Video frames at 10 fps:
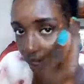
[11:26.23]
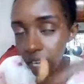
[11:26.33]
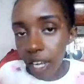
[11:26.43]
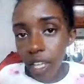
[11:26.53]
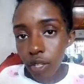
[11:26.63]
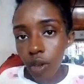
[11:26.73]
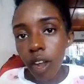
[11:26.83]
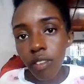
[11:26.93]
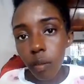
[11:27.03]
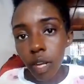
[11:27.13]
hairline you
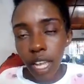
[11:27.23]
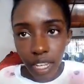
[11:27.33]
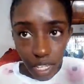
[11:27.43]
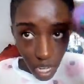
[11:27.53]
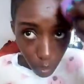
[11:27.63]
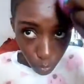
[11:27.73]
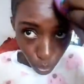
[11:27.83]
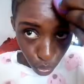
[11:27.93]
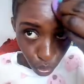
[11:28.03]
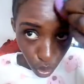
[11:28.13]
have applied,
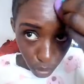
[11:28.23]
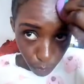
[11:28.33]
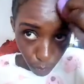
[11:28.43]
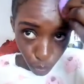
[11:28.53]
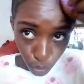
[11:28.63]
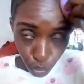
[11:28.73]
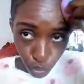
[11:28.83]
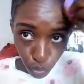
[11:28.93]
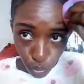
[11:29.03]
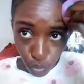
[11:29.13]
because you don't want people
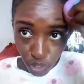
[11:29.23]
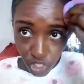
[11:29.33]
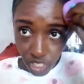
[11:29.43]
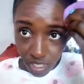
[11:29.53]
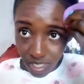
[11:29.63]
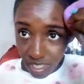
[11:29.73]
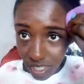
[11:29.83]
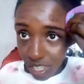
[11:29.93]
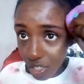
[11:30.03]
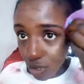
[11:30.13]
to just see
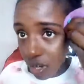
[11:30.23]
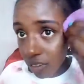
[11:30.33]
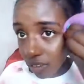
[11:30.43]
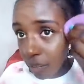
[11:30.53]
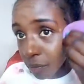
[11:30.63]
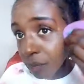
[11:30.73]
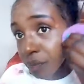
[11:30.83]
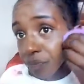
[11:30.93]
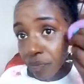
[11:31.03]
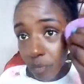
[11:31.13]
that you have
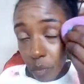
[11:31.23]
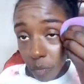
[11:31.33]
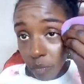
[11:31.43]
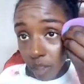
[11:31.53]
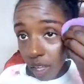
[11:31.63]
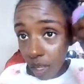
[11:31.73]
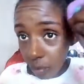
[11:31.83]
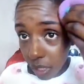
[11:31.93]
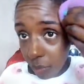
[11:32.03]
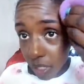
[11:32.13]

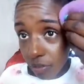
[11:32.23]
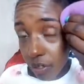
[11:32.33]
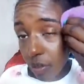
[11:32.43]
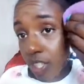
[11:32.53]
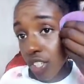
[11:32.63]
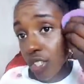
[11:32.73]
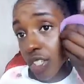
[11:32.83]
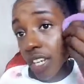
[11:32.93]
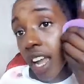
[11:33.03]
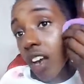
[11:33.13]
applied
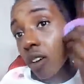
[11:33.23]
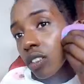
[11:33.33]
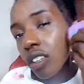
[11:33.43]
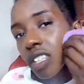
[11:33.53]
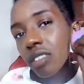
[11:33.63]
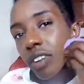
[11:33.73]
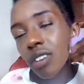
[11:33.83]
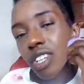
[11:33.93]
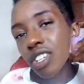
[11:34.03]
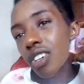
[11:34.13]
foundation. Also, this
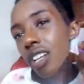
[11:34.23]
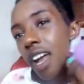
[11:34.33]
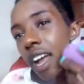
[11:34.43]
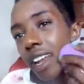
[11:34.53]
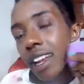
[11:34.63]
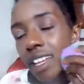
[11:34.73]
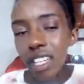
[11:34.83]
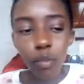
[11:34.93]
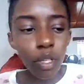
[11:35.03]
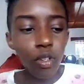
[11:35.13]
foundation, I like
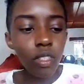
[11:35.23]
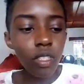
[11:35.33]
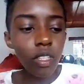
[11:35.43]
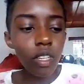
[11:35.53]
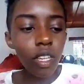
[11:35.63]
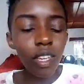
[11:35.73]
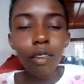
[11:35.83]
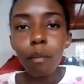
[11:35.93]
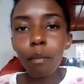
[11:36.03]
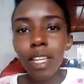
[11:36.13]
it because it
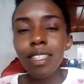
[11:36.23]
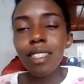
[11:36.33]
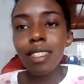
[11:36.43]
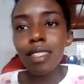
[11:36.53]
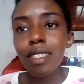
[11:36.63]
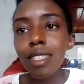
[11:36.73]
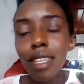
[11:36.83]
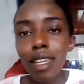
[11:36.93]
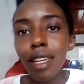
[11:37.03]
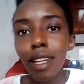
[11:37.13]
makes
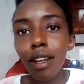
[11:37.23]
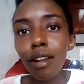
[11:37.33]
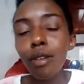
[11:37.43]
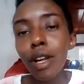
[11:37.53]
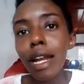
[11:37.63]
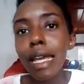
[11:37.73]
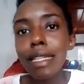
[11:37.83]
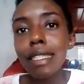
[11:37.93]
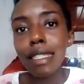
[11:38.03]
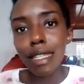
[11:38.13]
skin look like
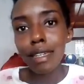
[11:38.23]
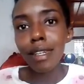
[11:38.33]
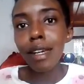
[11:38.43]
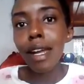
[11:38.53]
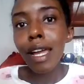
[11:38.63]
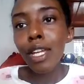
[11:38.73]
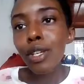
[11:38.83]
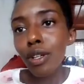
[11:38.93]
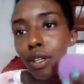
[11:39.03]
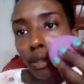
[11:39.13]
skin. You
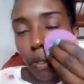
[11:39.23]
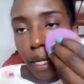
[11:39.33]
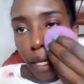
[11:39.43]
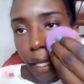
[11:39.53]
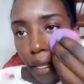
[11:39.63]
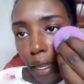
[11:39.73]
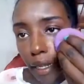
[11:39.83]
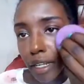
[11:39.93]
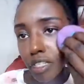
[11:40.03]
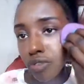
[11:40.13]
don't look like an
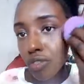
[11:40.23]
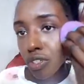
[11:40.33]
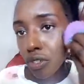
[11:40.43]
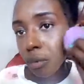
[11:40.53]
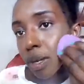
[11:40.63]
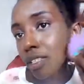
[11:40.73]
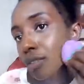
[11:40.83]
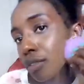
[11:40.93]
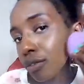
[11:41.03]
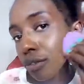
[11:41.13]
artificial
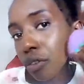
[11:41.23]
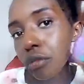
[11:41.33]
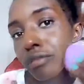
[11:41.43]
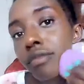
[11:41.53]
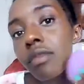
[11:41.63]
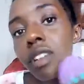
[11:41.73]
person from